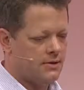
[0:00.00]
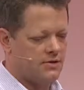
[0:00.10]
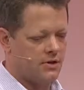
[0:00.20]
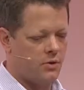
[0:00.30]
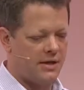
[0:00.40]
So
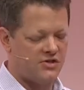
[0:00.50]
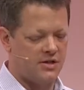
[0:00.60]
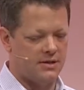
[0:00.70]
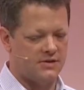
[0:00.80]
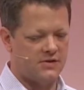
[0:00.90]
the
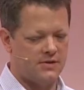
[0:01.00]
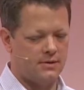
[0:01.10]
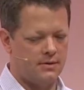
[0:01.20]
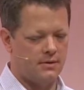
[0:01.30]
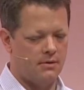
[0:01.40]
question is,
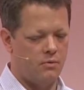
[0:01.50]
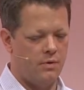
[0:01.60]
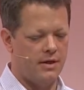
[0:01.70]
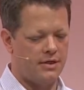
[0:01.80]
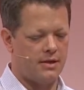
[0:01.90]

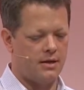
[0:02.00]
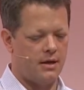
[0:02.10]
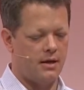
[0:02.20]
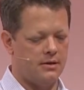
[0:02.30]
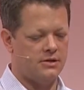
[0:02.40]
with
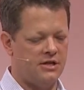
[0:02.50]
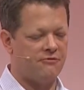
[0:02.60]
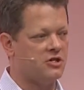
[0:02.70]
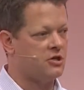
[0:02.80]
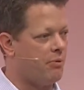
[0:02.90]

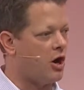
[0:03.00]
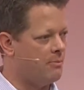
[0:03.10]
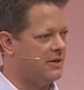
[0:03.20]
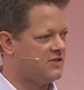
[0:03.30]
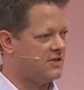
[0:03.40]
different
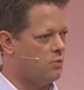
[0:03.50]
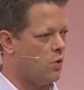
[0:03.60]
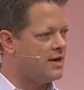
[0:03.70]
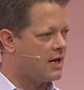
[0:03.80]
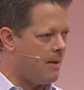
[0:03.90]
departments in
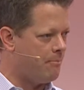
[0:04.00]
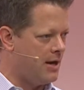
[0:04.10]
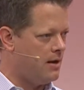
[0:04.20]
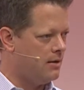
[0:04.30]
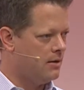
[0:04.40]
one
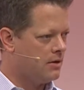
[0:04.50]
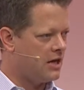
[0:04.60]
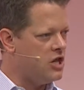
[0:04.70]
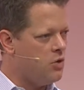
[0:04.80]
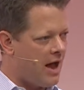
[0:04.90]
company,
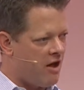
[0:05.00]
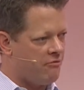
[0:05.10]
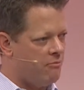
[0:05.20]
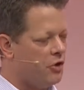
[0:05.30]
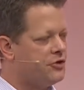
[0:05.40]
can you have
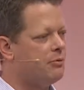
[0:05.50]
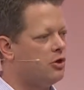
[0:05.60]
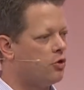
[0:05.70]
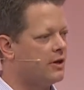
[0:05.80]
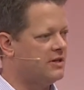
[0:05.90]
multiple
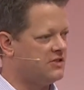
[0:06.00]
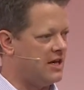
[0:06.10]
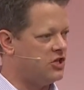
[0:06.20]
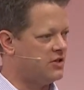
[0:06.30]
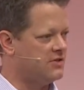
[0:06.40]

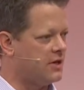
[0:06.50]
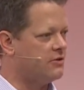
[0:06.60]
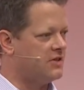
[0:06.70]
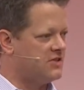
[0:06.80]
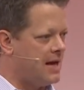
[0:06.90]
organizations under
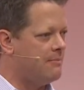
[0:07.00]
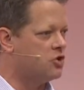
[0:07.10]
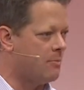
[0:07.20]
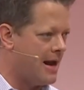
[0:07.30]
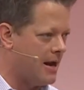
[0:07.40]
the same
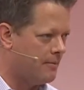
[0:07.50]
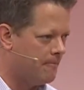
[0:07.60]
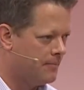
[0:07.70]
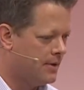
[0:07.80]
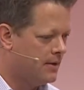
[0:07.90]
domain?
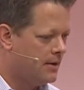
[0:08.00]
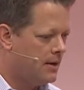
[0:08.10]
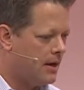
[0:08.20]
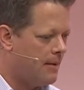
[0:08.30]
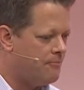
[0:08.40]

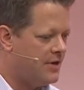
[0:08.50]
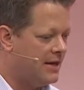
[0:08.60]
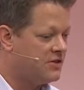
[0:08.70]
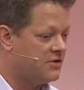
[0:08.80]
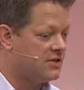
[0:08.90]
Um, the
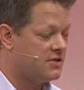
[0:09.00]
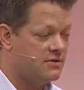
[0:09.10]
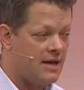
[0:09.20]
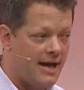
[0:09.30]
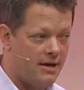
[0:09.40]
answer is
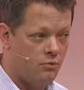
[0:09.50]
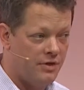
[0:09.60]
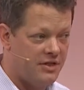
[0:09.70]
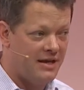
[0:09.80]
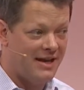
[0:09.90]
not
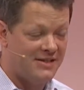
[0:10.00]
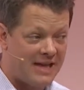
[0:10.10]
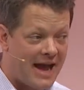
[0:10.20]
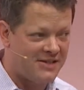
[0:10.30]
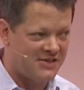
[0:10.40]
with the
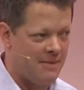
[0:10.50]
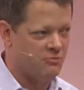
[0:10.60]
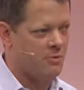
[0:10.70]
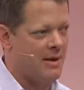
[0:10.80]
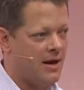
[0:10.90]
exact same
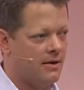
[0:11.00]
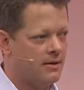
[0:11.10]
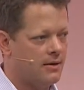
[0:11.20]
domain.